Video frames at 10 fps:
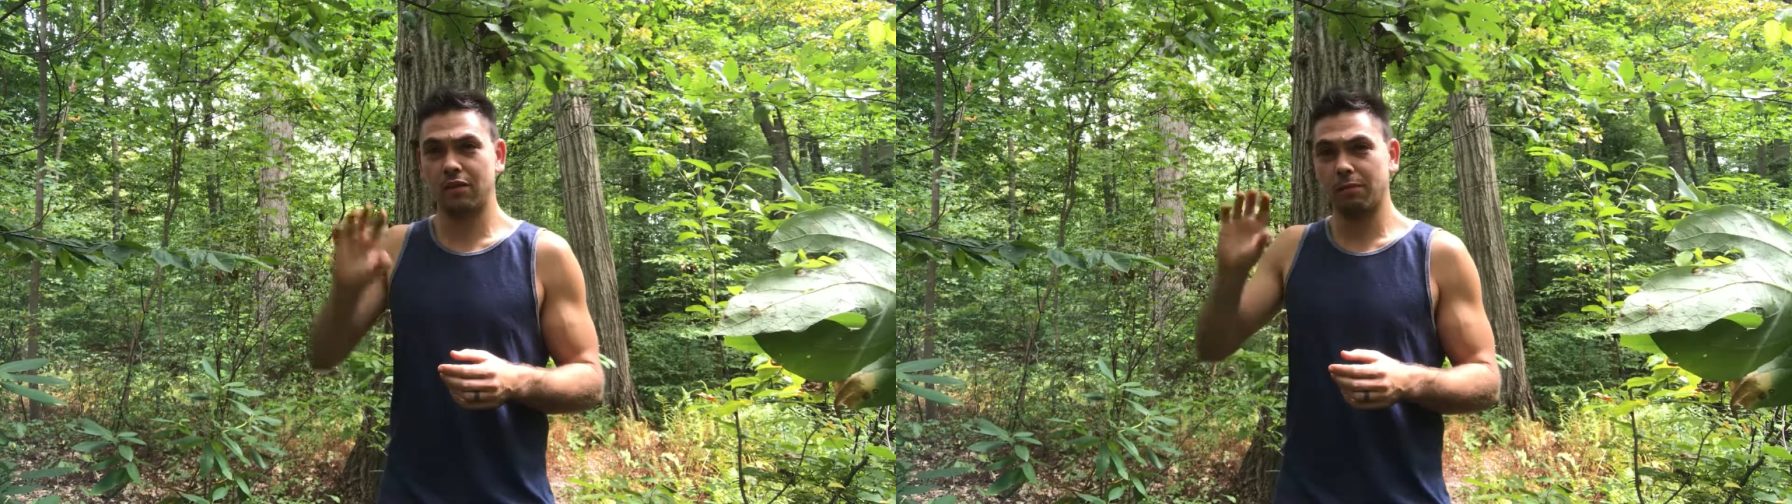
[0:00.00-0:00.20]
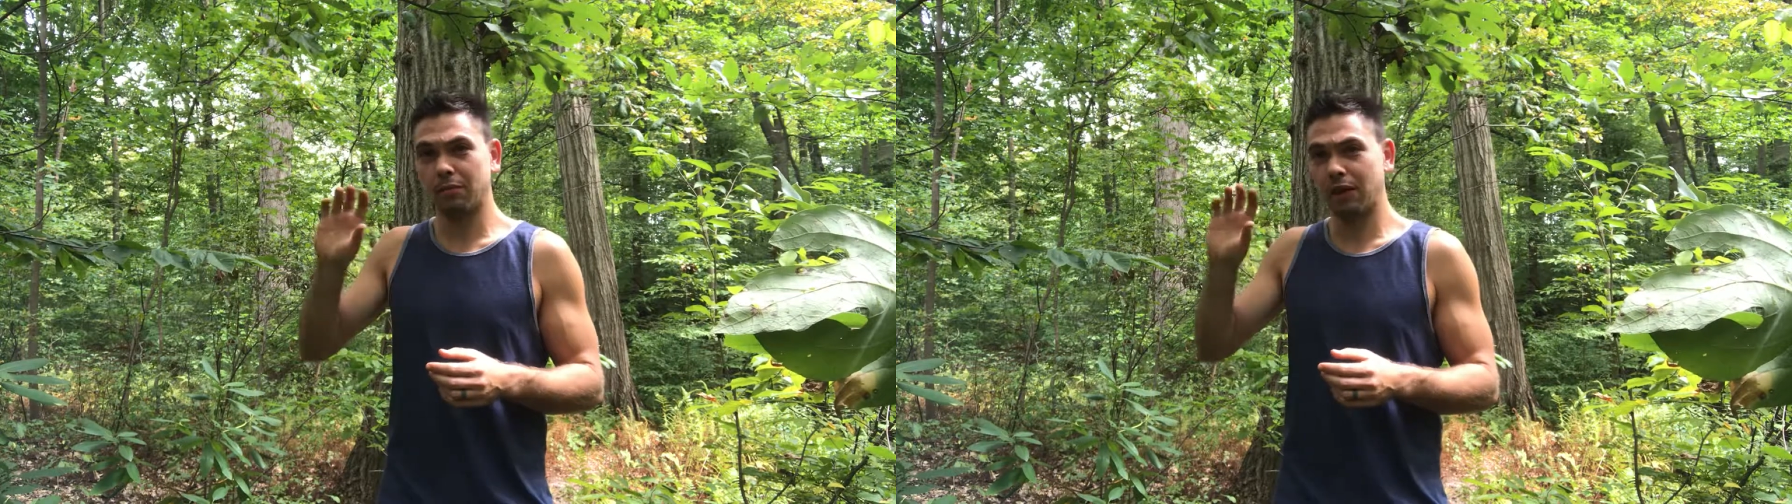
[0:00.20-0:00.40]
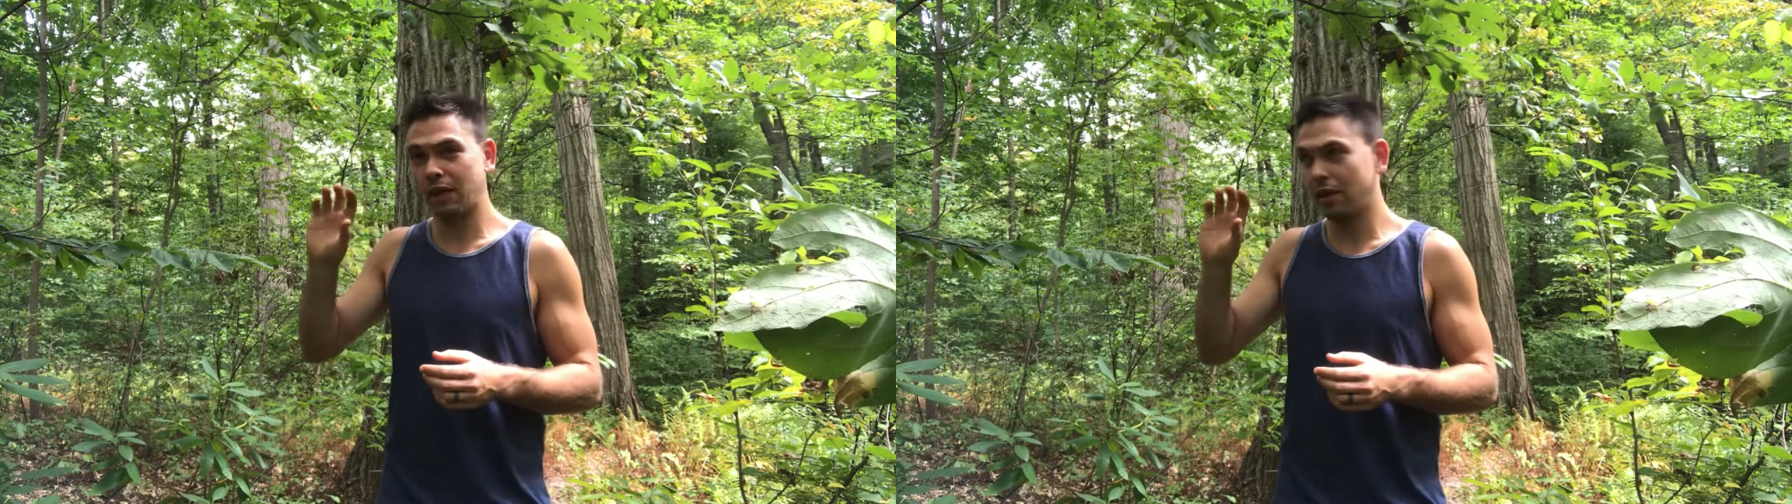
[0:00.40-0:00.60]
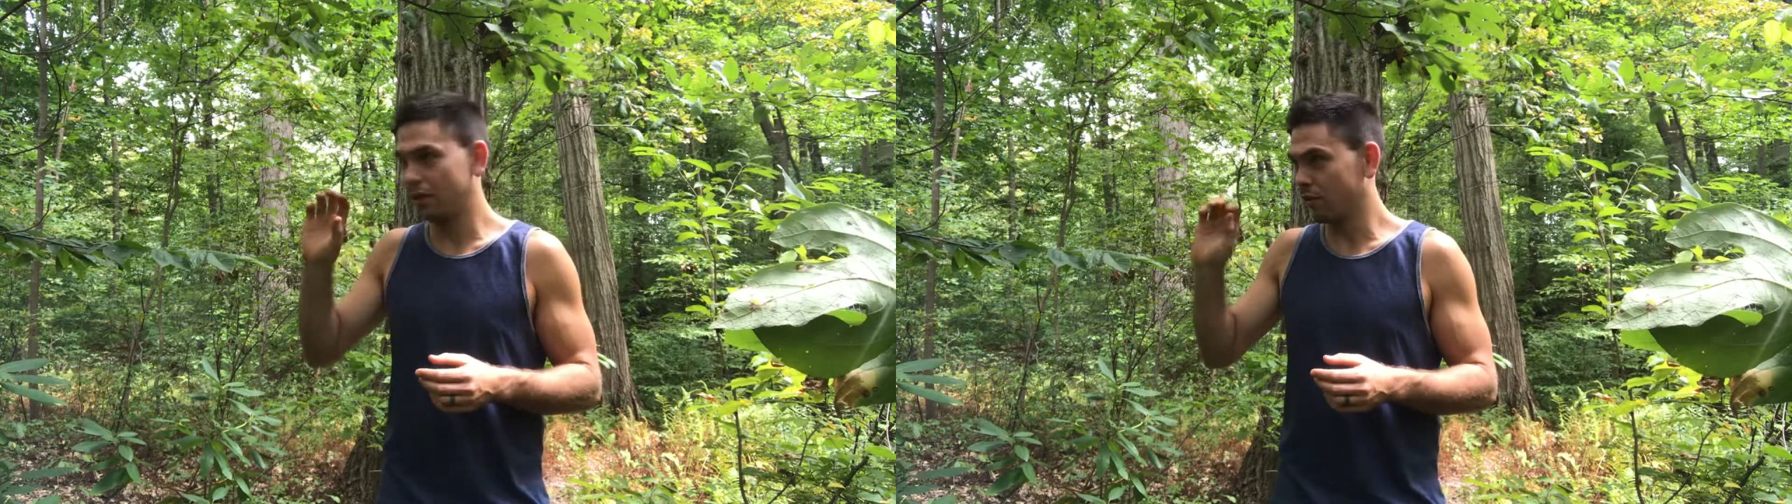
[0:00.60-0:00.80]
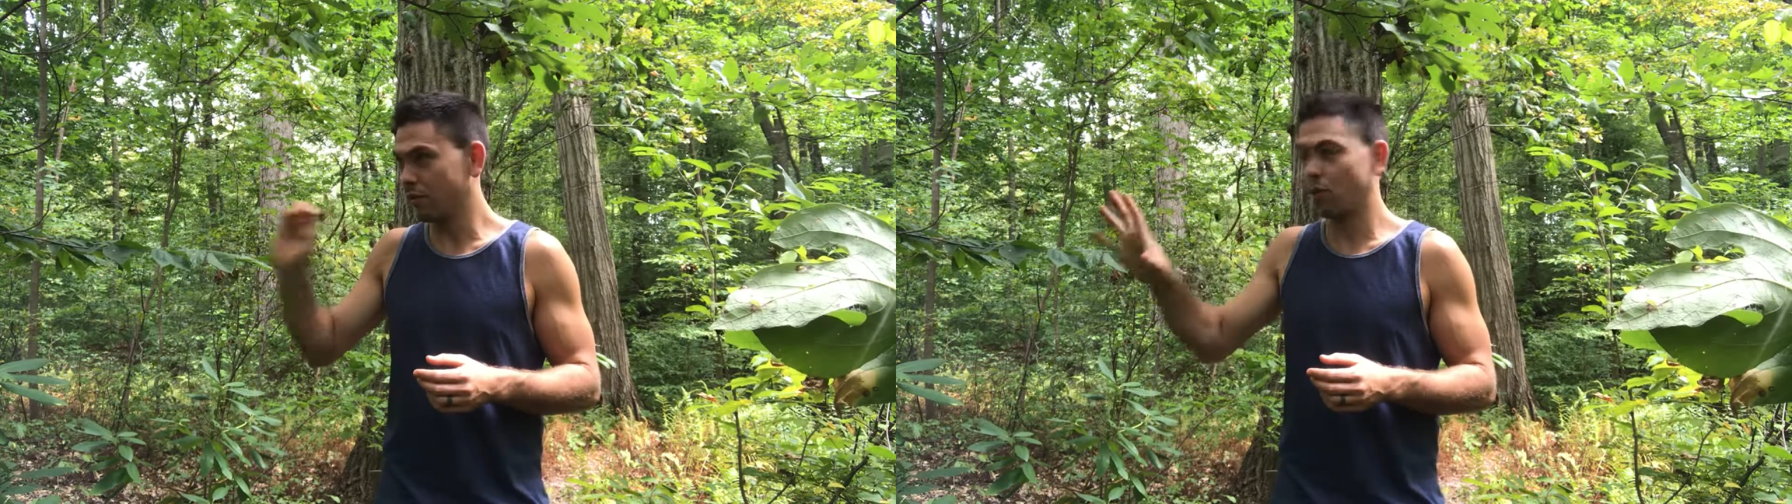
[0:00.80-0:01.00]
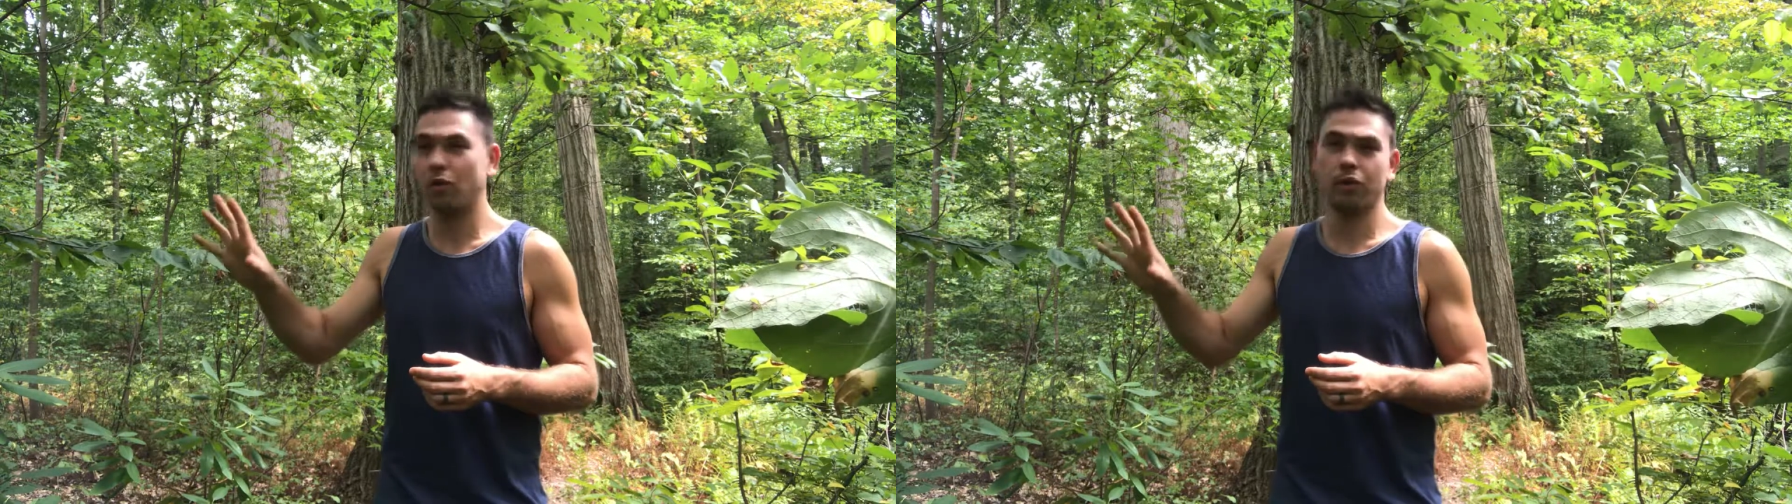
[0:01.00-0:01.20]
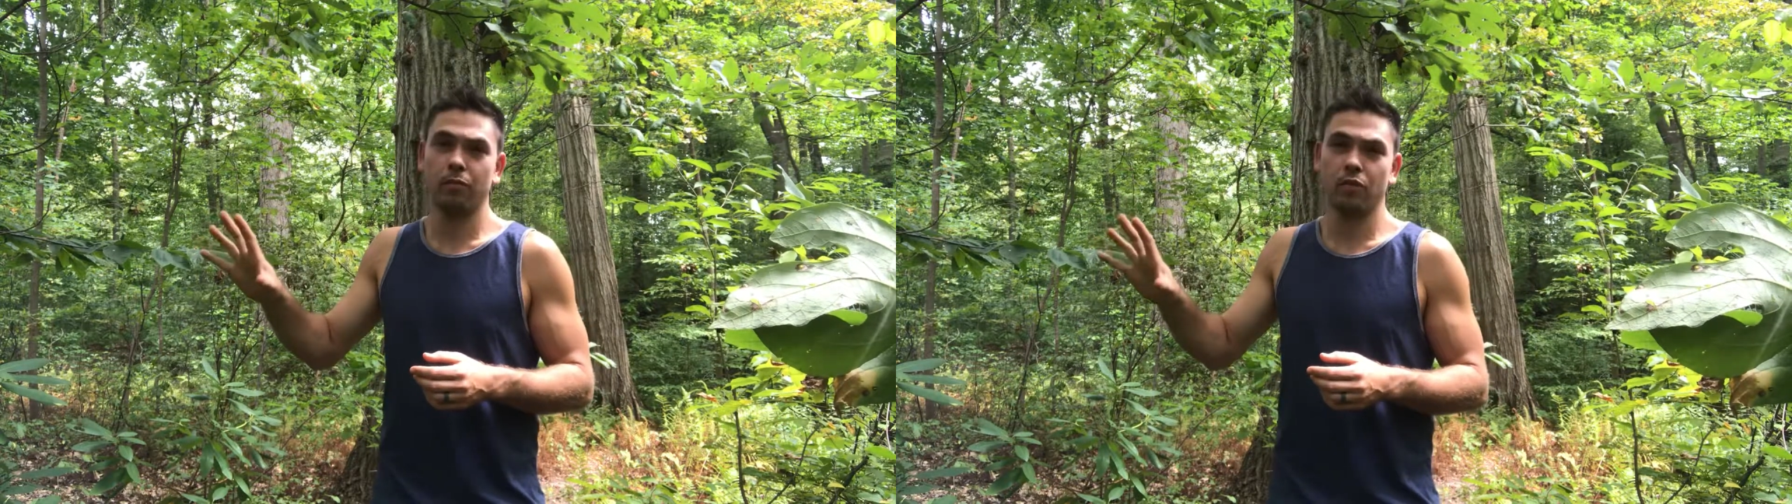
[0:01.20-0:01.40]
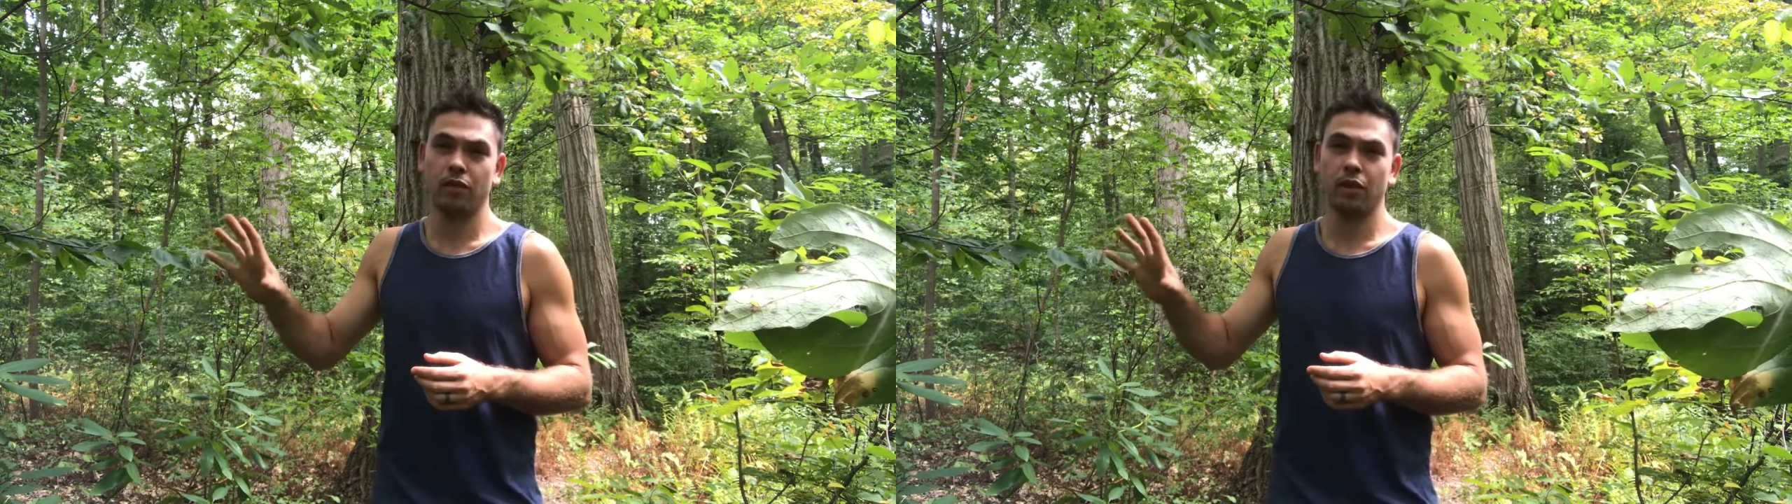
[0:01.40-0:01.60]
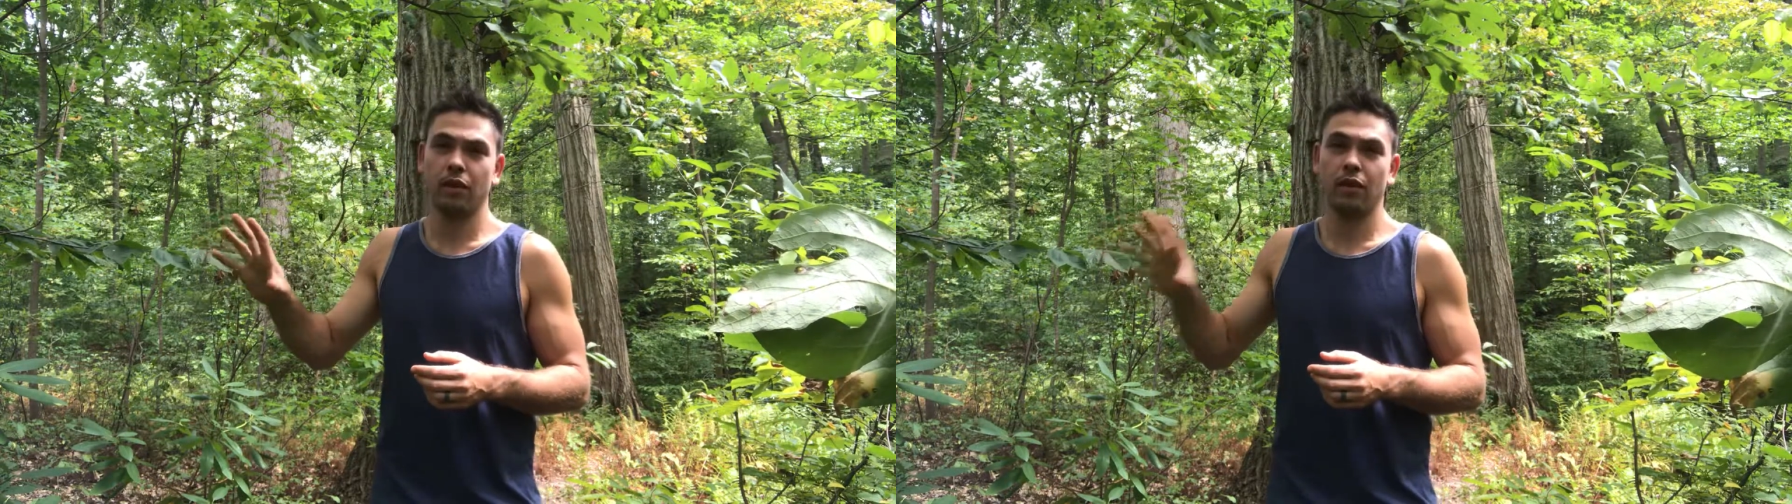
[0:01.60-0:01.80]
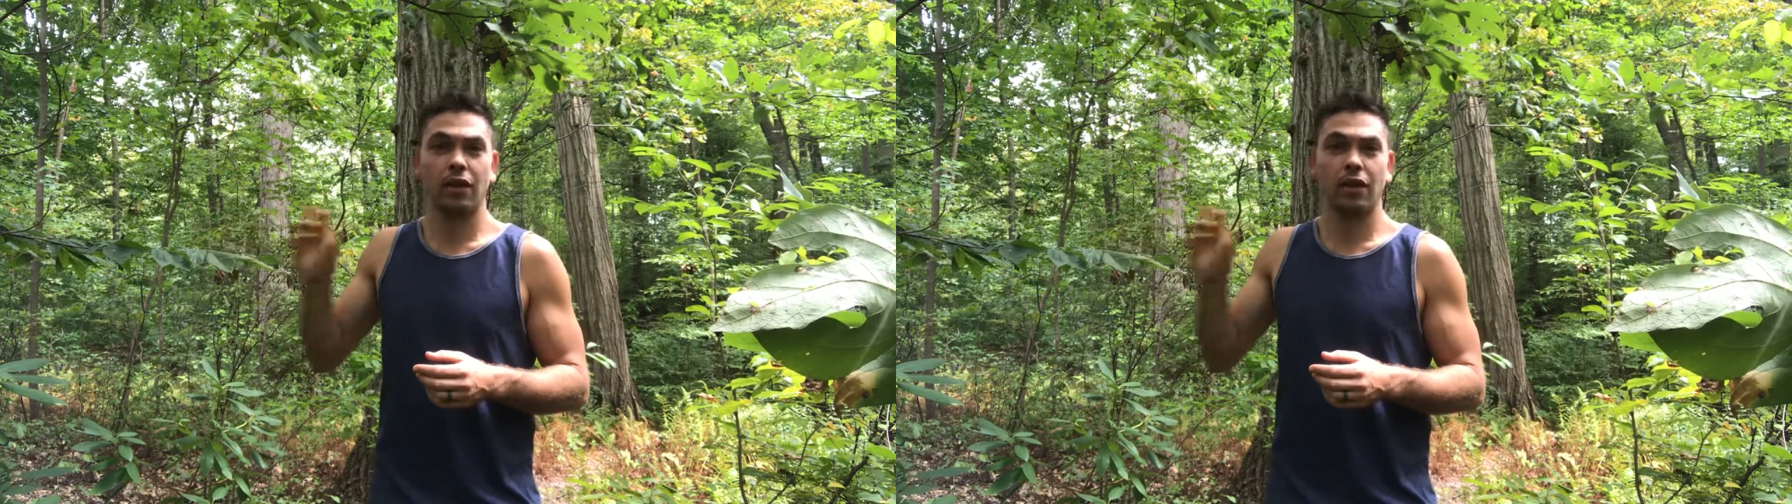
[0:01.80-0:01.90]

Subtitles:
to play the role in the movie.